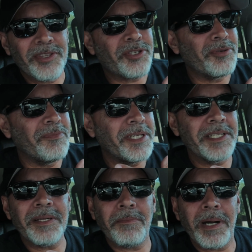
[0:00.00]
to
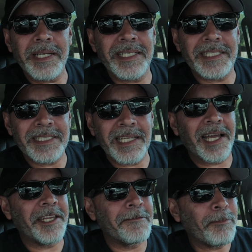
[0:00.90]
me, the money is
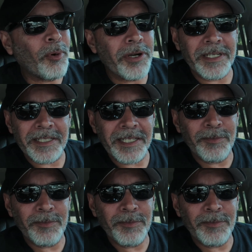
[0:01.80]
not important.